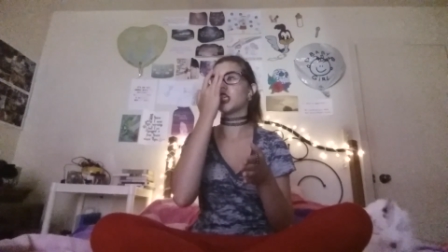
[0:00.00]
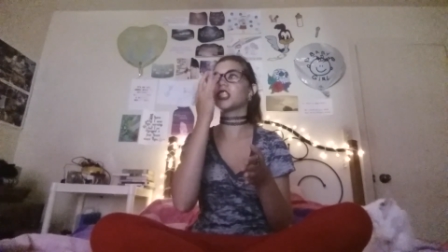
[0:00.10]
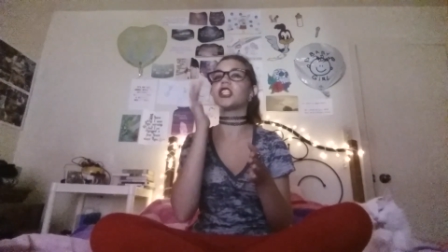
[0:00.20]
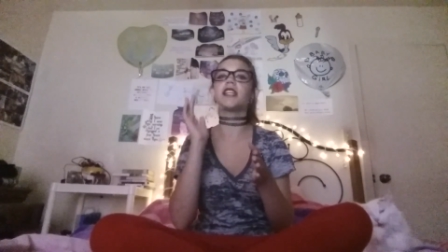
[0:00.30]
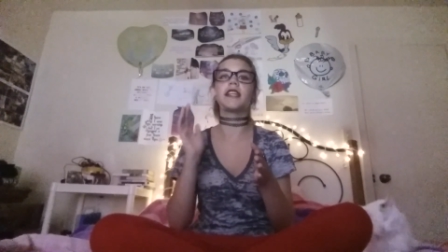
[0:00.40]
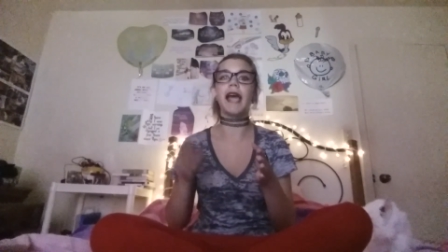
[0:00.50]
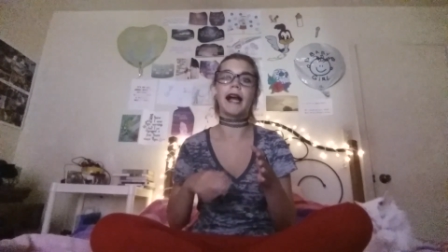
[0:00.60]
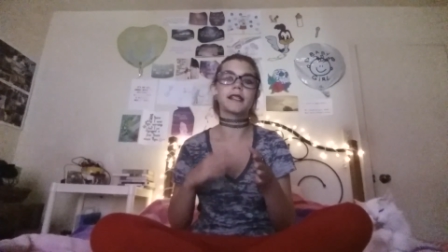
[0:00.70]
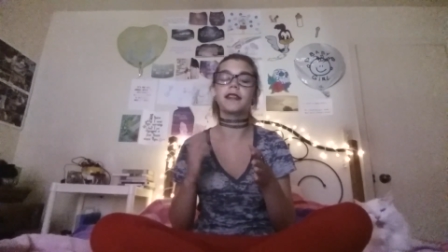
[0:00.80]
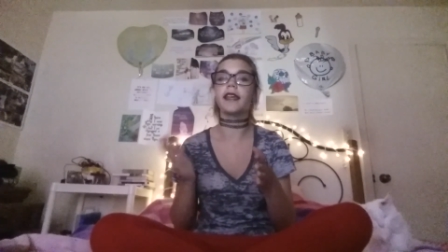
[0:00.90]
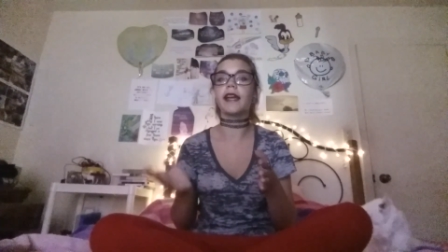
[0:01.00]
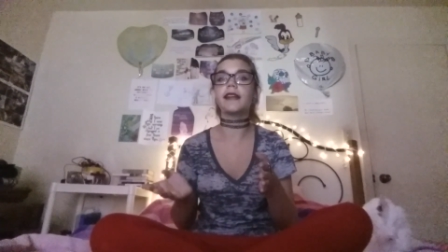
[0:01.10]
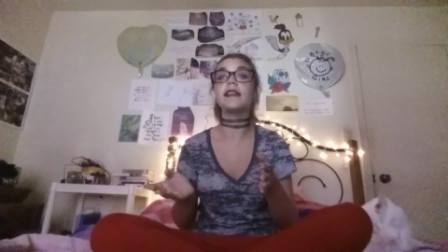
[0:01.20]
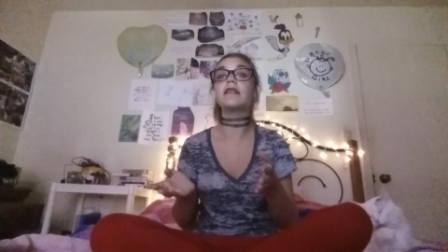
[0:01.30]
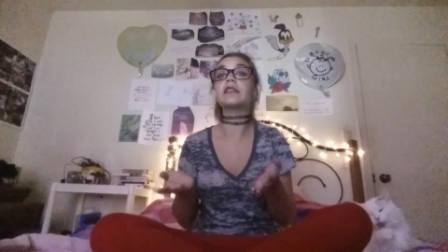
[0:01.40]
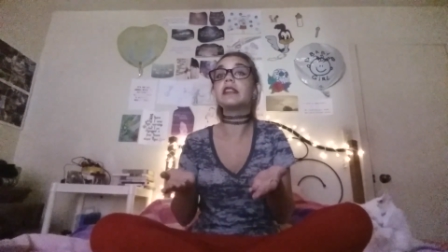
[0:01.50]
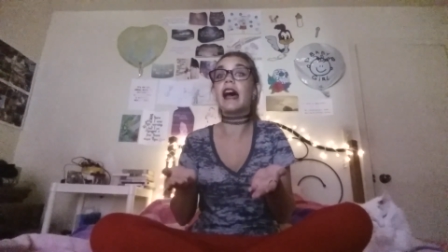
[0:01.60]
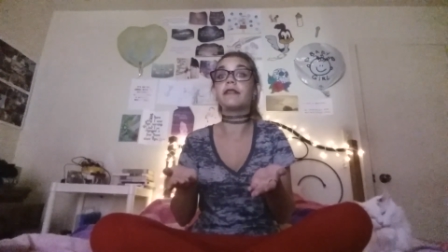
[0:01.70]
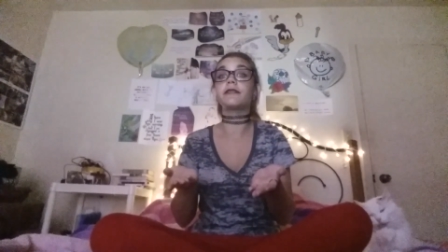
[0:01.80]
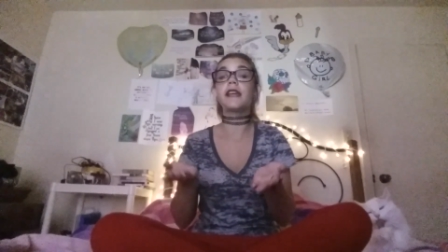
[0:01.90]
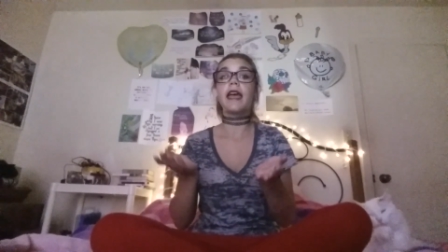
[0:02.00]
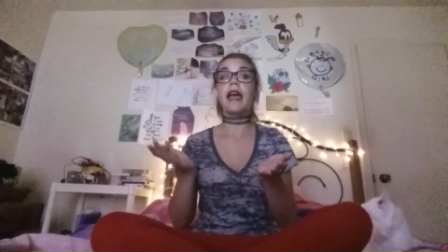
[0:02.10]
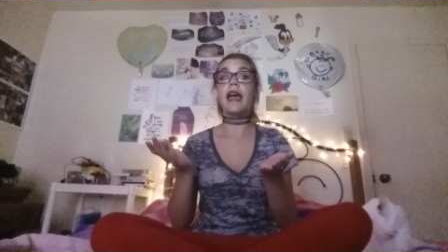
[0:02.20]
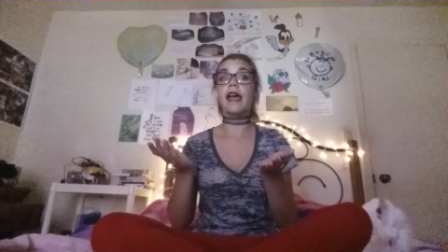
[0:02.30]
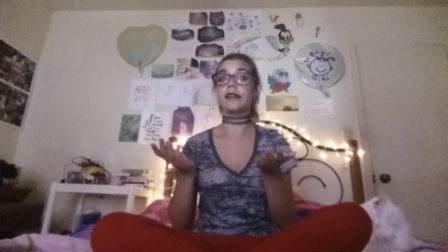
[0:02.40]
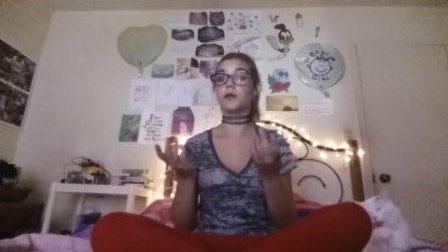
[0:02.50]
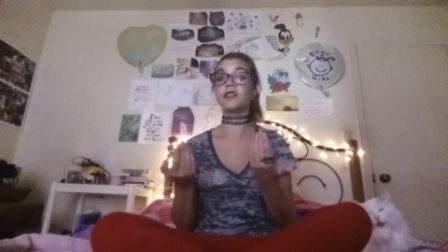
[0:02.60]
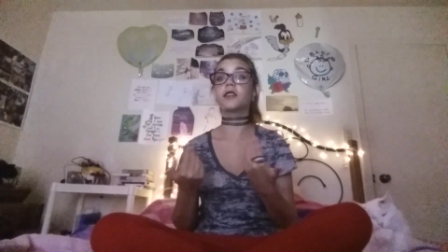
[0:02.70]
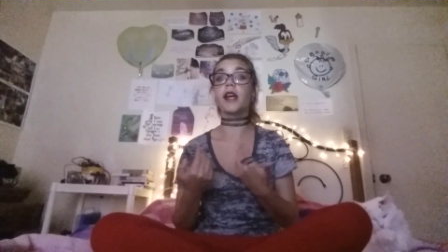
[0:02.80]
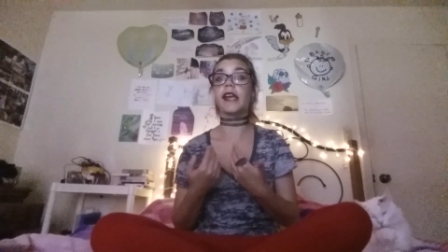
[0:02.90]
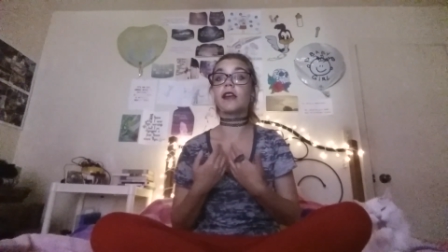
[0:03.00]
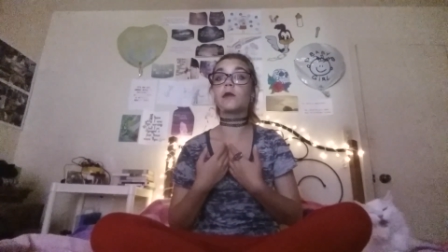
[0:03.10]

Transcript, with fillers: she acted like I had never left and it was great.